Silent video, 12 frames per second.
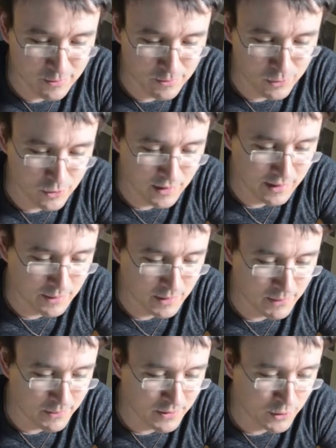pulling them
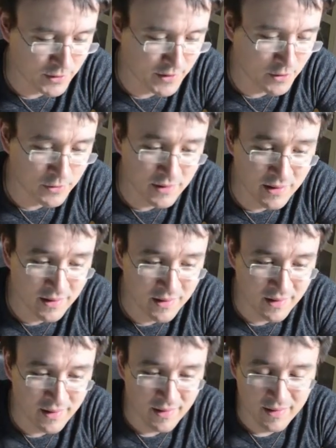up or down.
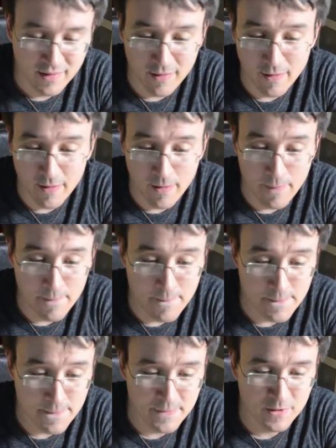
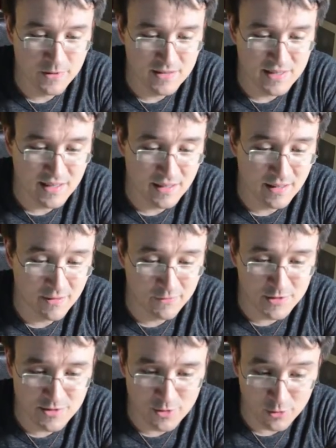On the side I have
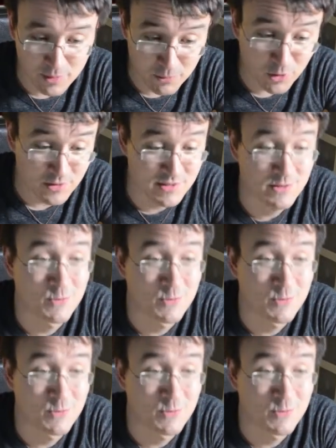the story box,